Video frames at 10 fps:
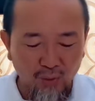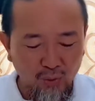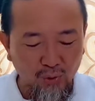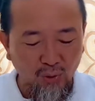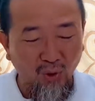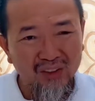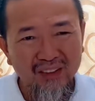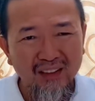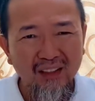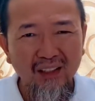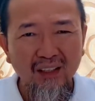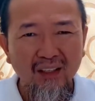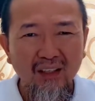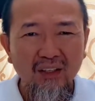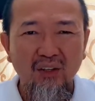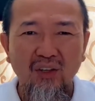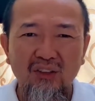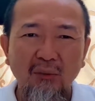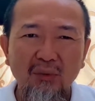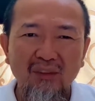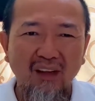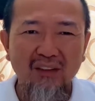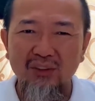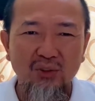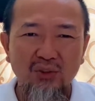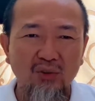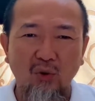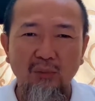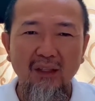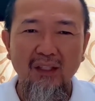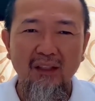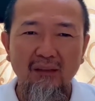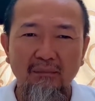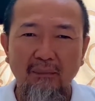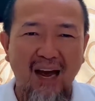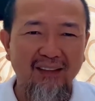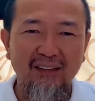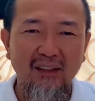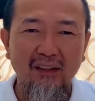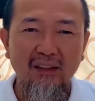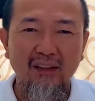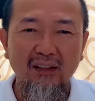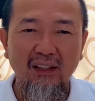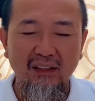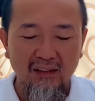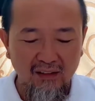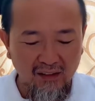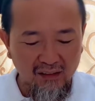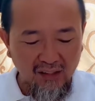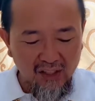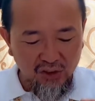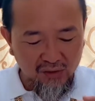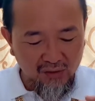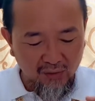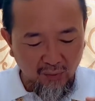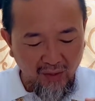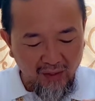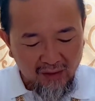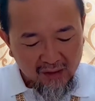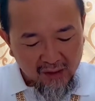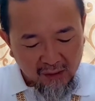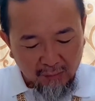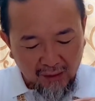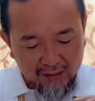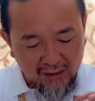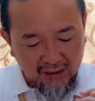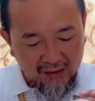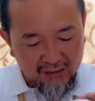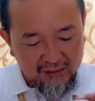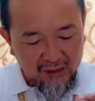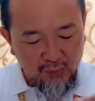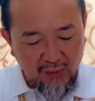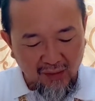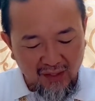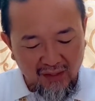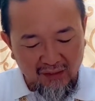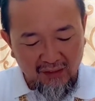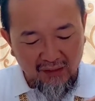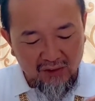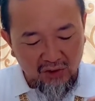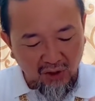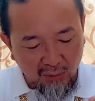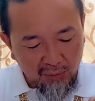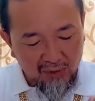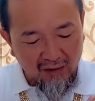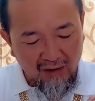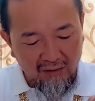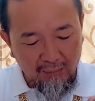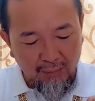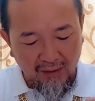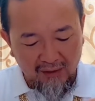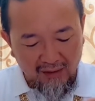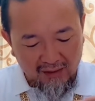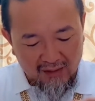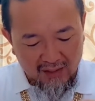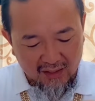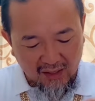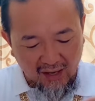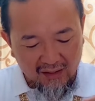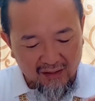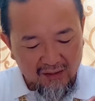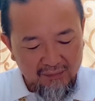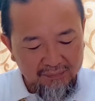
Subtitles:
glossy. You know, a tumbled leather is normally matte in nature, okay? But this one right here, it's a tumbled leather, but it's kind of